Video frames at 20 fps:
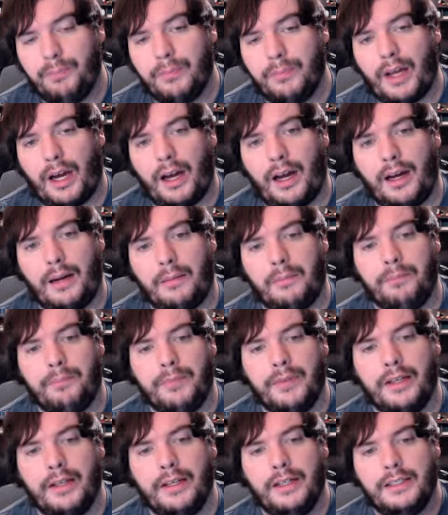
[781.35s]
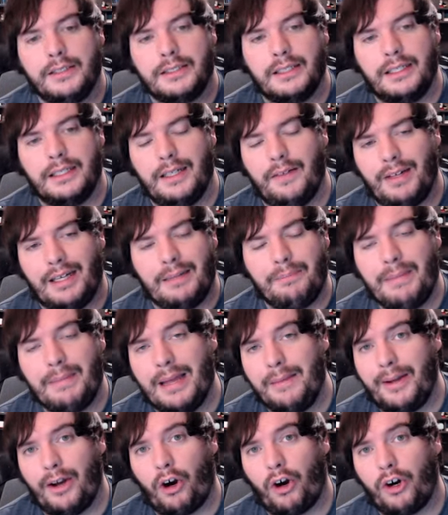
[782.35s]
um, that may
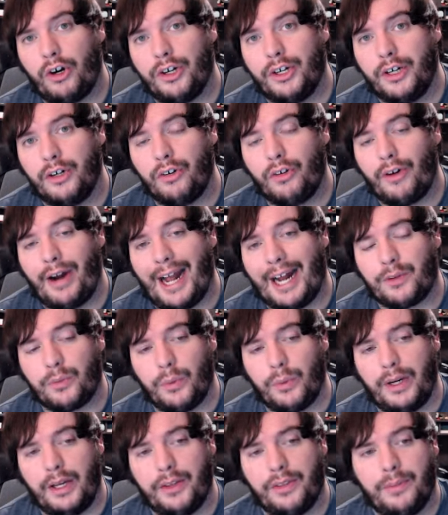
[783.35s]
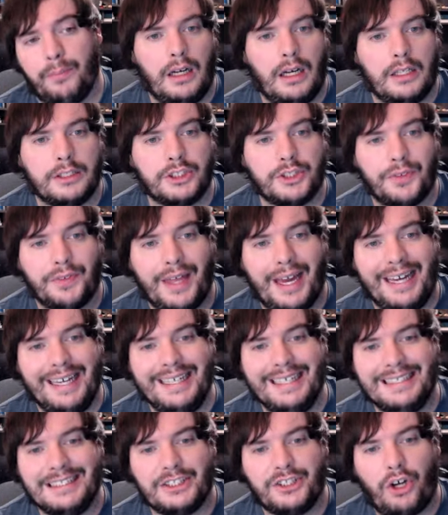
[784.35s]
be harder to interact with. So that
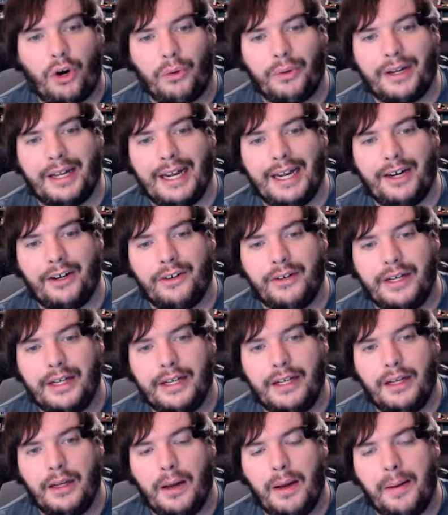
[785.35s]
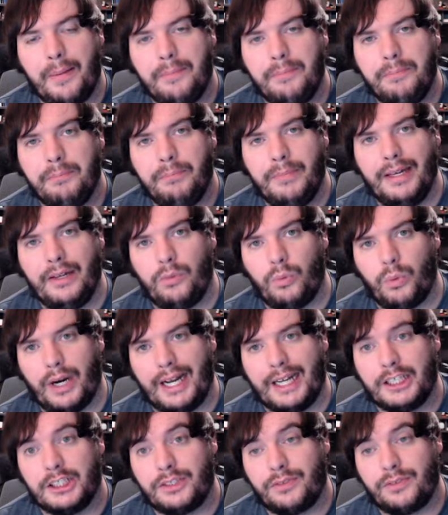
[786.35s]
is Golgari mid
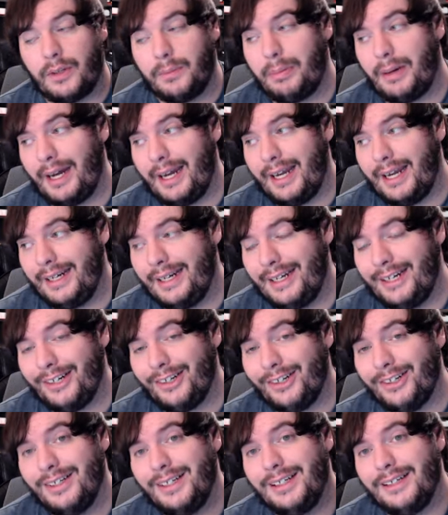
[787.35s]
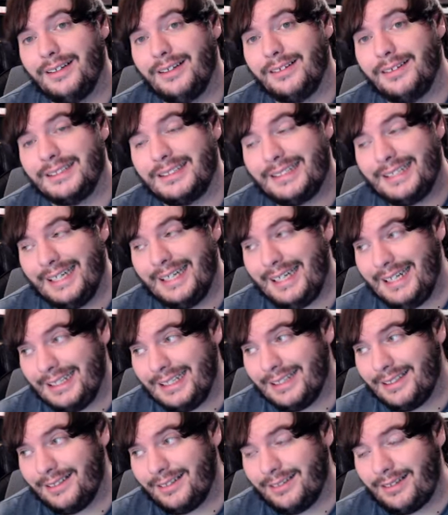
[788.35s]
range for Pioneer. Let's get
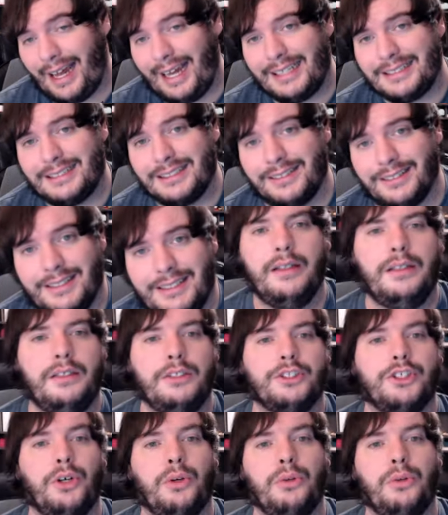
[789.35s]
into the last list. So,